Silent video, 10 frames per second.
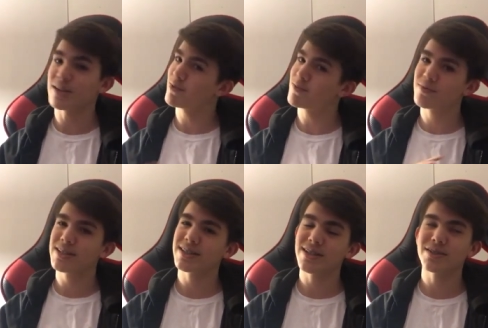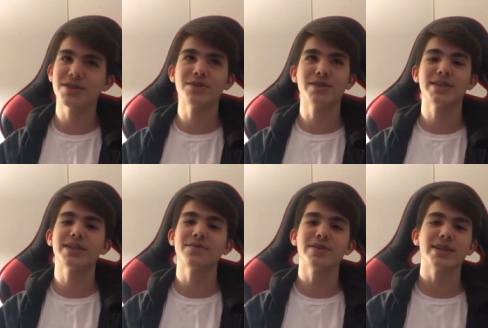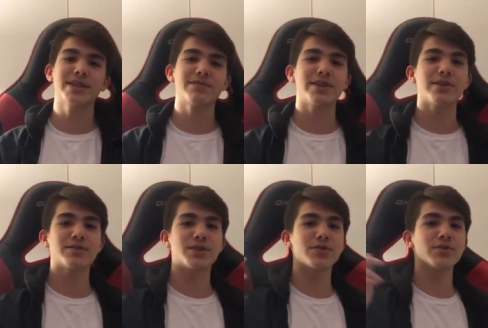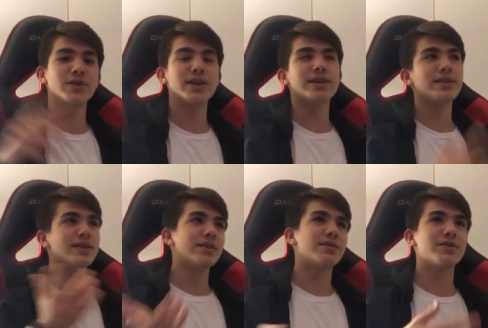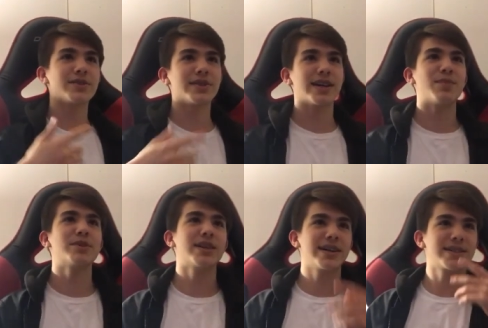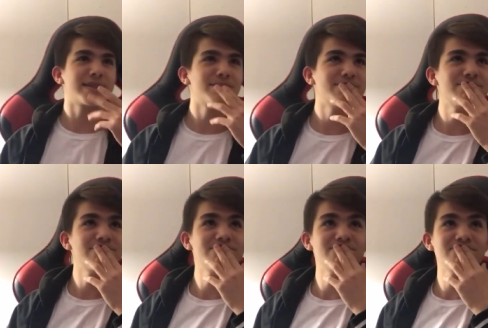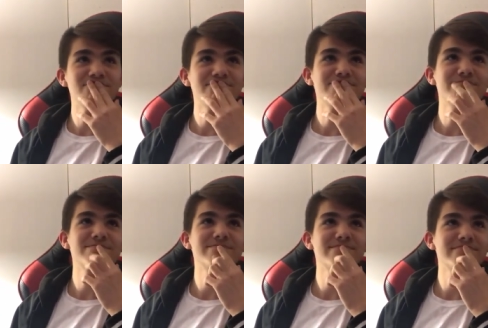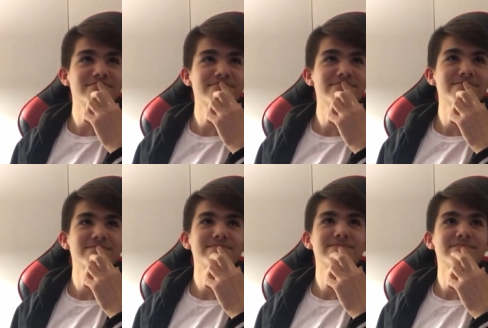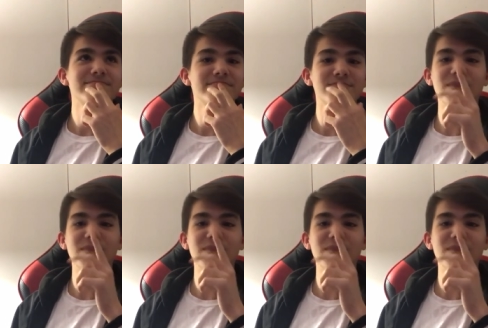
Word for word: I'm hoping we get there soon. Let's see if we can get this video to what do you think? How many likes? Uh, let's try for 15.